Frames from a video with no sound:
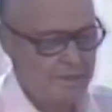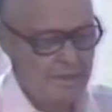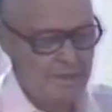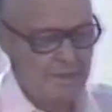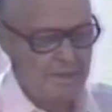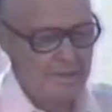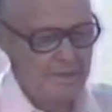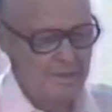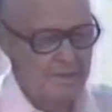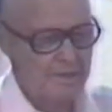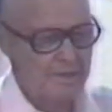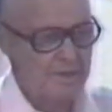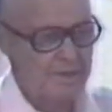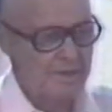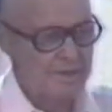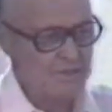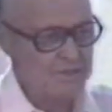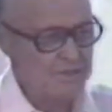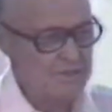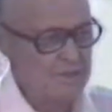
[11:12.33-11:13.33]
The only
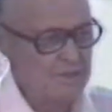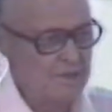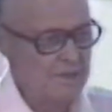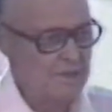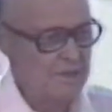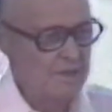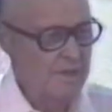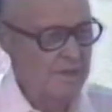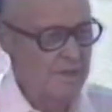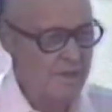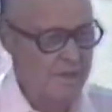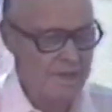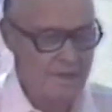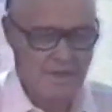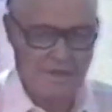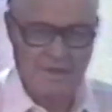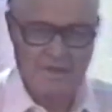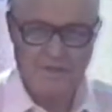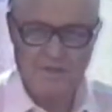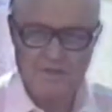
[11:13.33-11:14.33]
thing is,
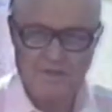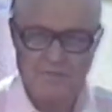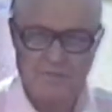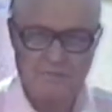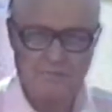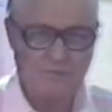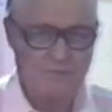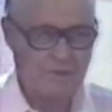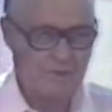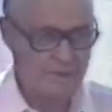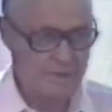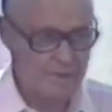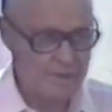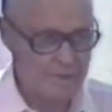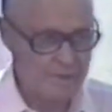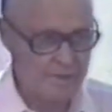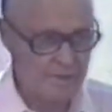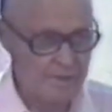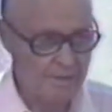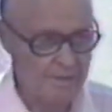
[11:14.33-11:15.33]
there are
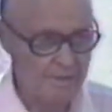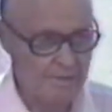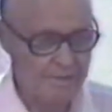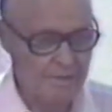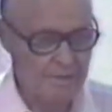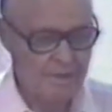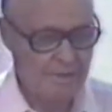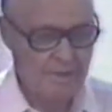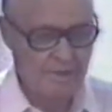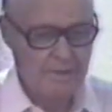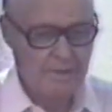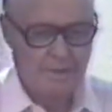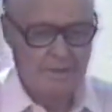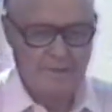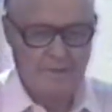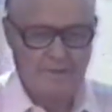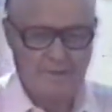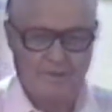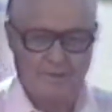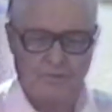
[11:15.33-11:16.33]
people
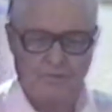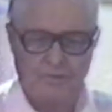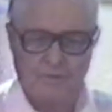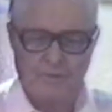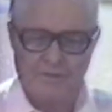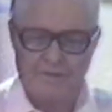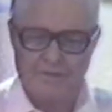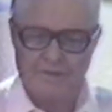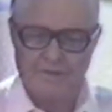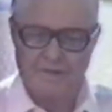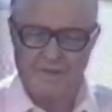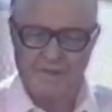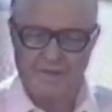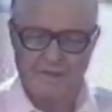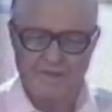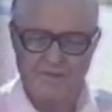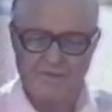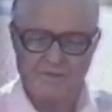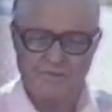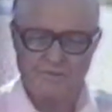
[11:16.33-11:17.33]
who haven't
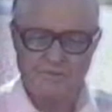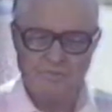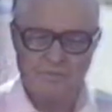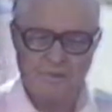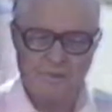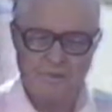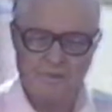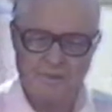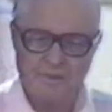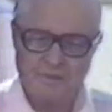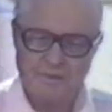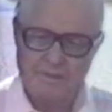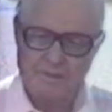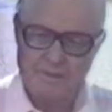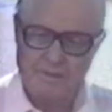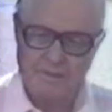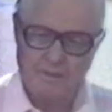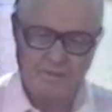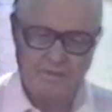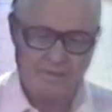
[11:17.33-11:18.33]
learned the Ohm's
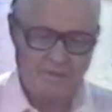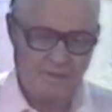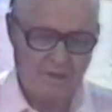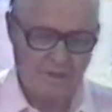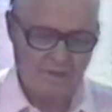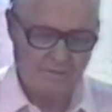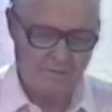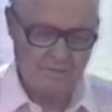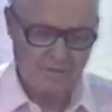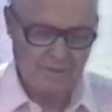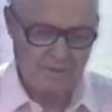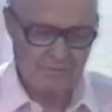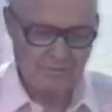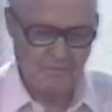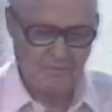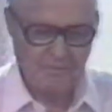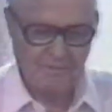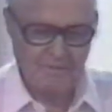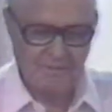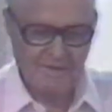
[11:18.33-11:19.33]
law yet.
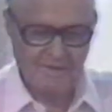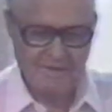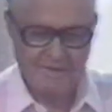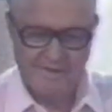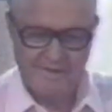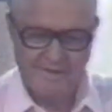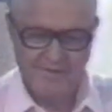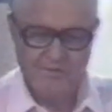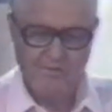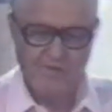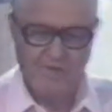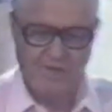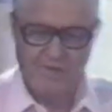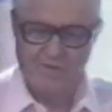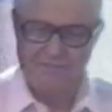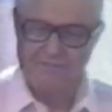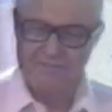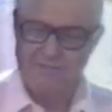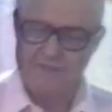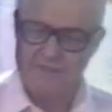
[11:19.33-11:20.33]
We are